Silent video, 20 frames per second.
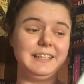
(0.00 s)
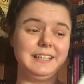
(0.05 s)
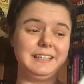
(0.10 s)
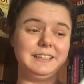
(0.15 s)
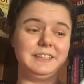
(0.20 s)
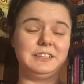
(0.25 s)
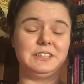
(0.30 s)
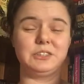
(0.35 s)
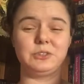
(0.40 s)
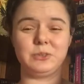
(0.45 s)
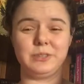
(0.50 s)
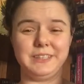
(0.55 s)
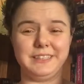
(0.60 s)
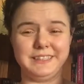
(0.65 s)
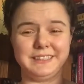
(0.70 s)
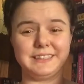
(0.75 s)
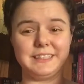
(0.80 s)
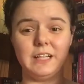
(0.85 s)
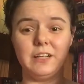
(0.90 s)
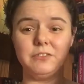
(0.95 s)
the story
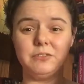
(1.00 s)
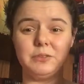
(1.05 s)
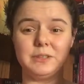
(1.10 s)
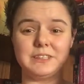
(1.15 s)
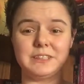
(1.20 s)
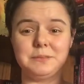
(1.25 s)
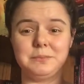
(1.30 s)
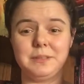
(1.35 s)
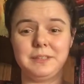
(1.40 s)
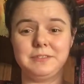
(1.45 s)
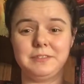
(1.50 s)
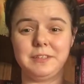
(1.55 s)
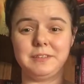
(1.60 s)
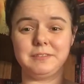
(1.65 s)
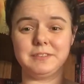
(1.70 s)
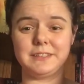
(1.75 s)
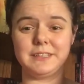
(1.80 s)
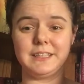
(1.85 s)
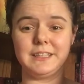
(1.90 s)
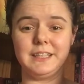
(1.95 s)
itself wasn't my
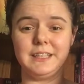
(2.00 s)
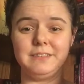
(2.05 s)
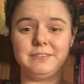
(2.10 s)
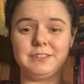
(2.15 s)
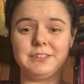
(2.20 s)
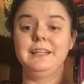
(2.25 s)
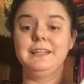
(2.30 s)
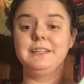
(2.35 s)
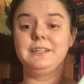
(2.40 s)
favorite thing ever.